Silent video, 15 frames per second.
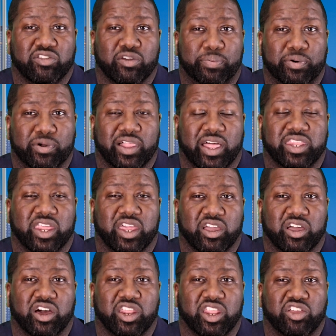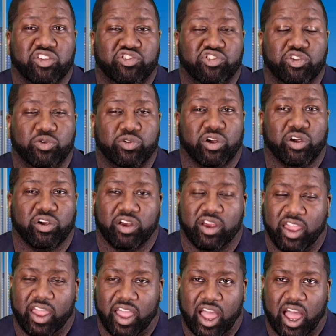to pull out their gun and shoot
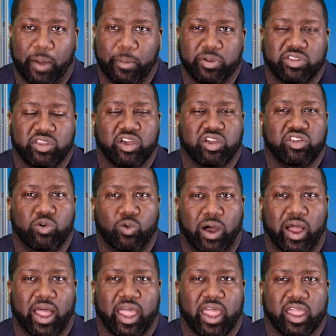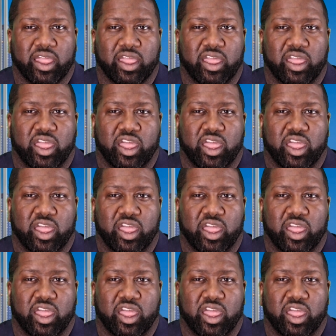her. I'm gonna tell you why.